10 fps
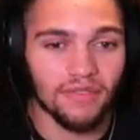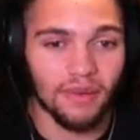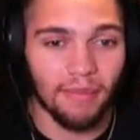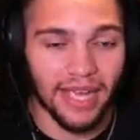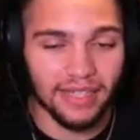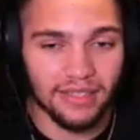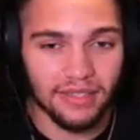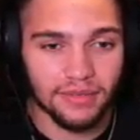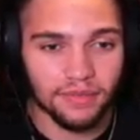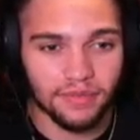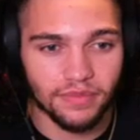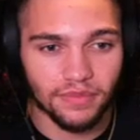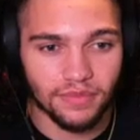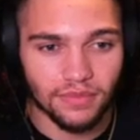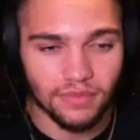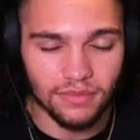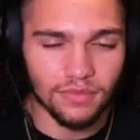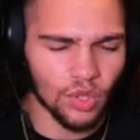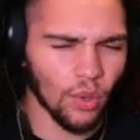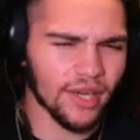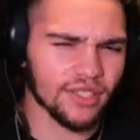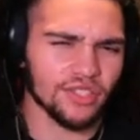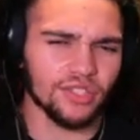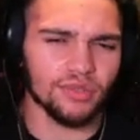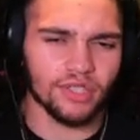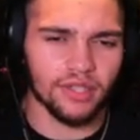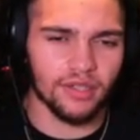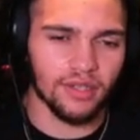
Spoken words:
the Mandy. Or I could just U-turn.